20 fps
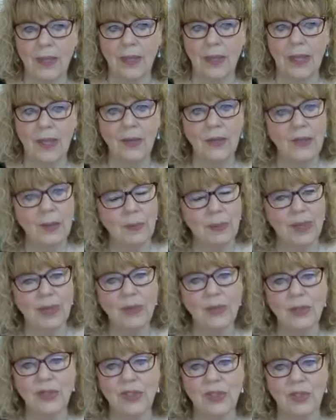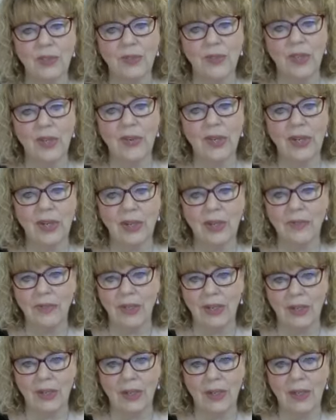Healthy boundaries are very
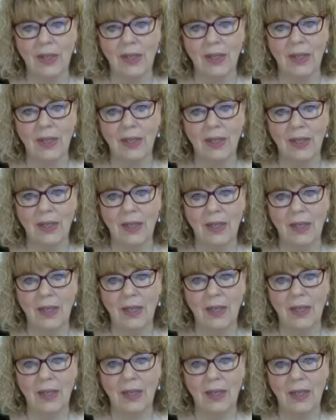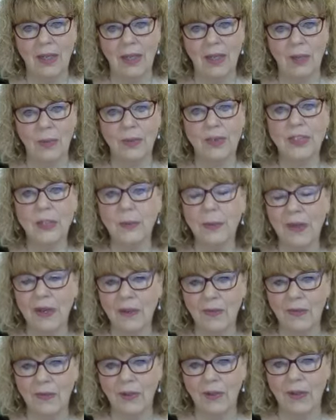loving,
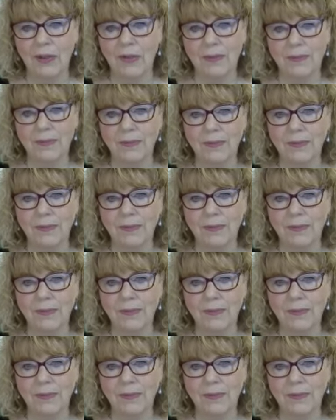respectful,